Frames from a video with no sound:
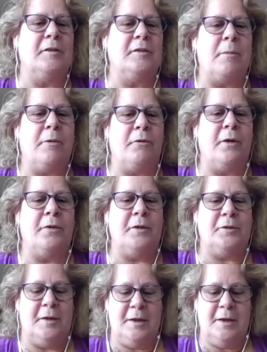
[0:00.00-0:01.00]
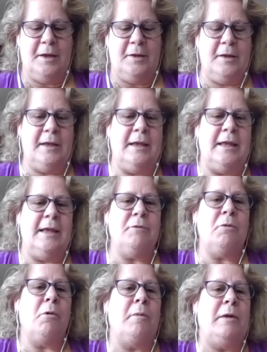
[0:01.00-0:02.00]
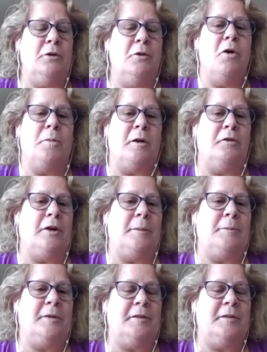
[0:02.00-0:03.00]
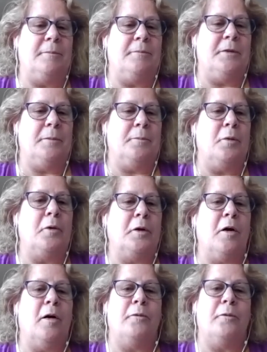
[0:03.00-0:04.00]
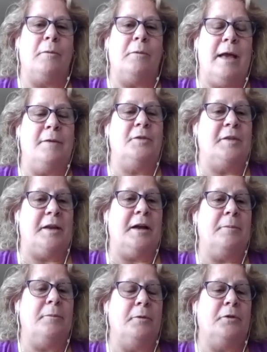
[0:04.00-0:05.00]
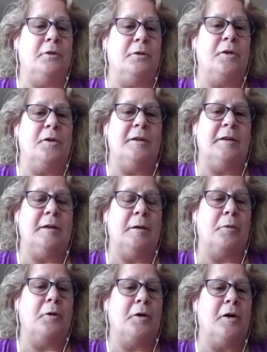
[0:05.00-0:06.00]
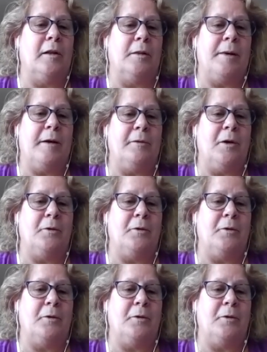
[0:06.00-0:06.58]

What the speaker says: Because even when we do open our job sites up, the protocol that we have set up, which is a very detailed protocol about